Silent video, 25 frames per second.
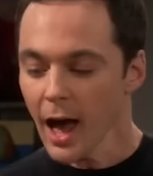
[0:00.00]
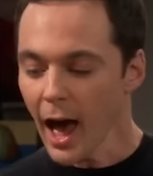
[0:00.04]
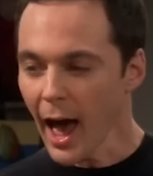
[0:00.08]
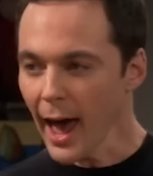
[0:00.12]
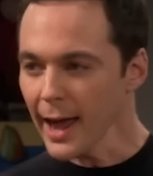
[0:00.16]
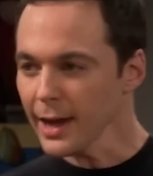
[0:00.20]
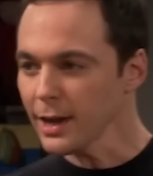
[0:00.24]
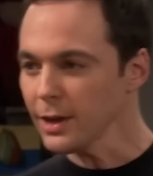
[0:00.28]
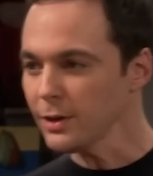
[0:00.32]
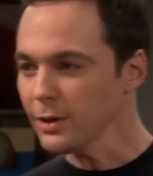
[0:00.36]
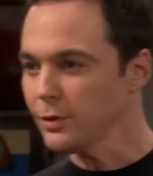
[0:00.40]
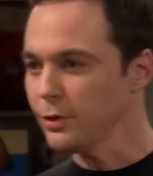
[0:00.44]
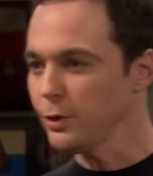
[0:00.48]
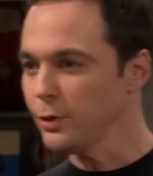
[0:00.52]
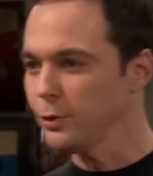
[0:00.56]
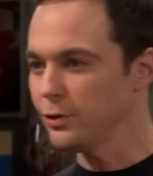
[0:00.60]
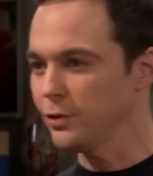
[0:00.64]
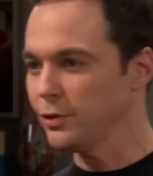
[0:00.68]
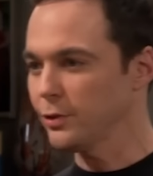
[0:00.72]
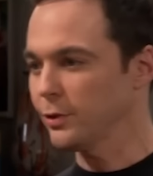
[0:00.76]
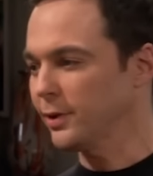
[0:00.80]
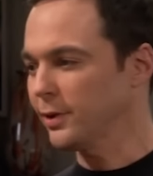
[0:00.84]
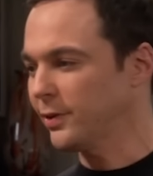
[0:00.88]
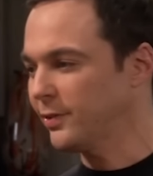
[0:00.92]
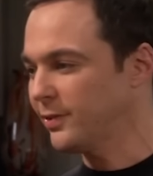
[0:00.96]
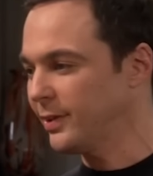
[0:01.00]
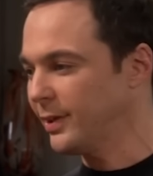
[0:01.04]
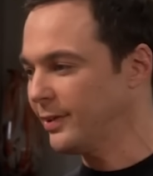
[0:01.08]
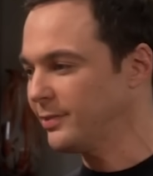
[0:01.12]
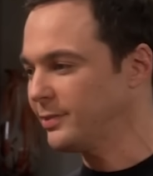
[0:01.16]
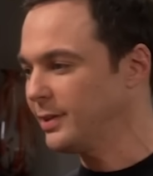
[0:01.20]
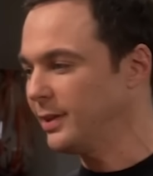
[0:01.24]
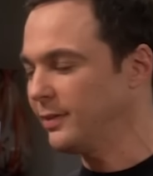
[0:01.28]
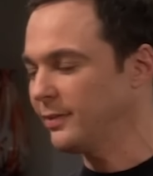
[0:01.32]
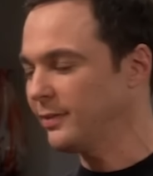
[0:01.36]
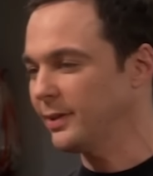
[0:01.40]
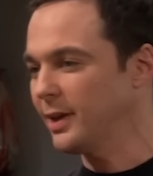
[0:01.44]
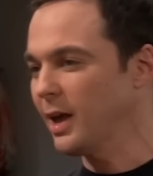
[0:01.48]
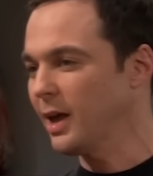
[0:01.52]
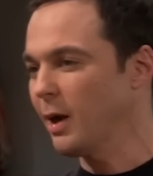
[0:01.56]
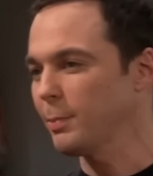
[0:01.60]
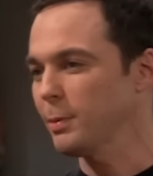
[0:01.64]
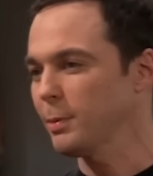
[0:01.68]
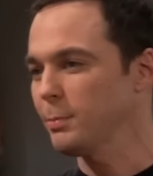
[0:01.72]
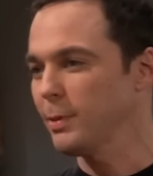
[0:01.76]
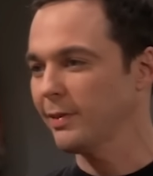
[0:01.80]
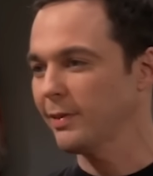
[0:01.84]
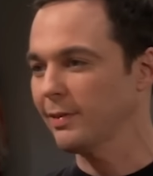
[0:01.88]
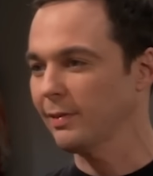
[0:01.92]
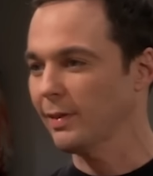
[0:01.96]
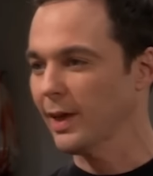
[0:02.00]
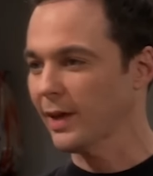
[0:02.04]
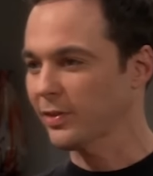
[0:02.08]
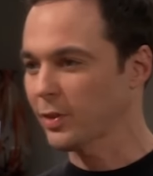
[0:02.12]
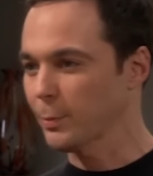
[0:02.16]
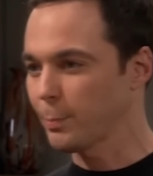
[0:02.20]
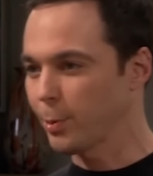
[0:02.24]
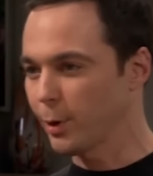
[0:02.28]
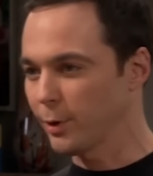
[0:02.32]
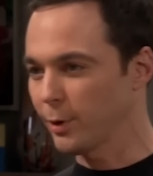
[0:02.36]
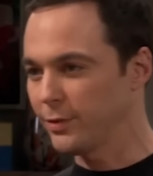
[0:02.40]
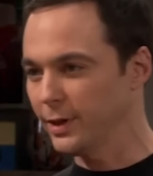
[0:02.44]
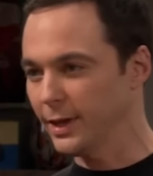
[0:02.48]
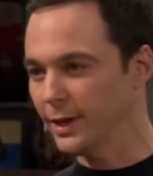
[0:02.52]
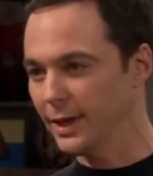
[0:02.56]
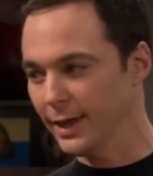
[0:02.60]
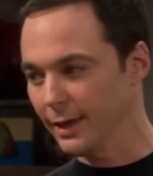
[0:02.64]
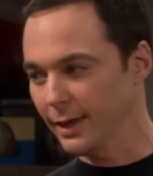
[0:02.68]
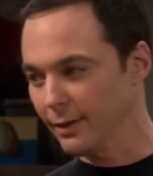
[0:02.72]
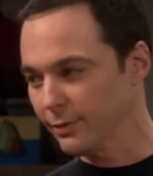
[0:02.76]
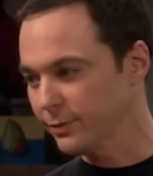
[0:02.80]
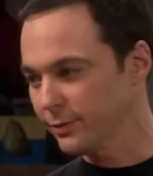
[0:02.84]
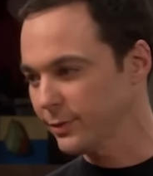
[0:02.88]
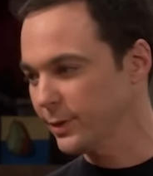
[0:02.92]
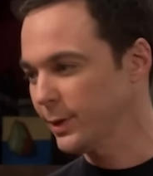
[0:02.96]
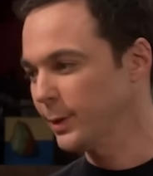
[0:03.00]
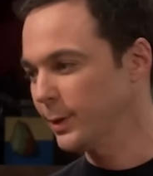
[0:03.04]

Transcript: I could use your assistance in helping me select the perfect gift.